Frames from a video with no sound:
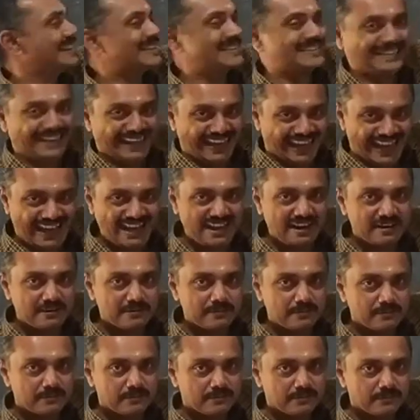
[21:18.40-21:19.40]

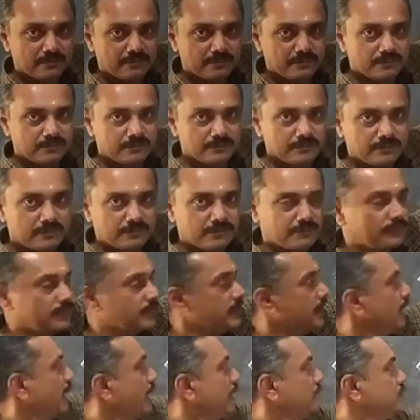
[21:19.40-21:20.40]
C.
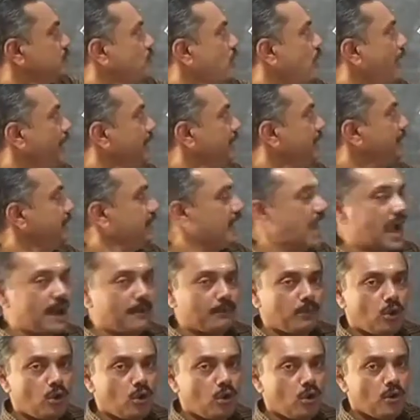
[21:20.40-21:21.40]
Joined
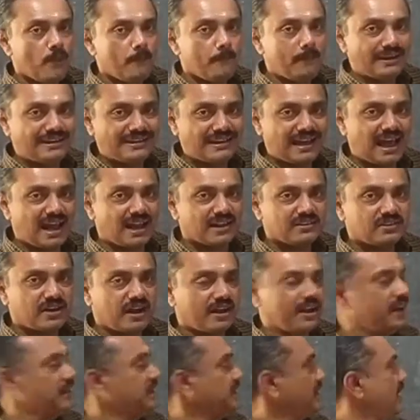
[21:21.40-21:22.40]
gamopetalous
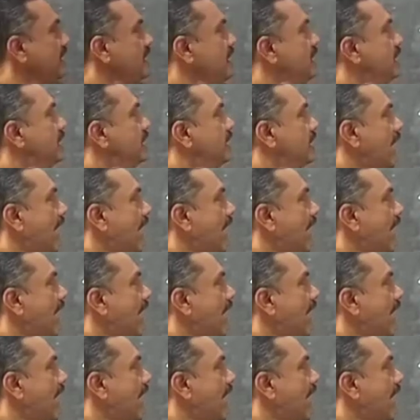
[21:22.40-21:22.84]
condition.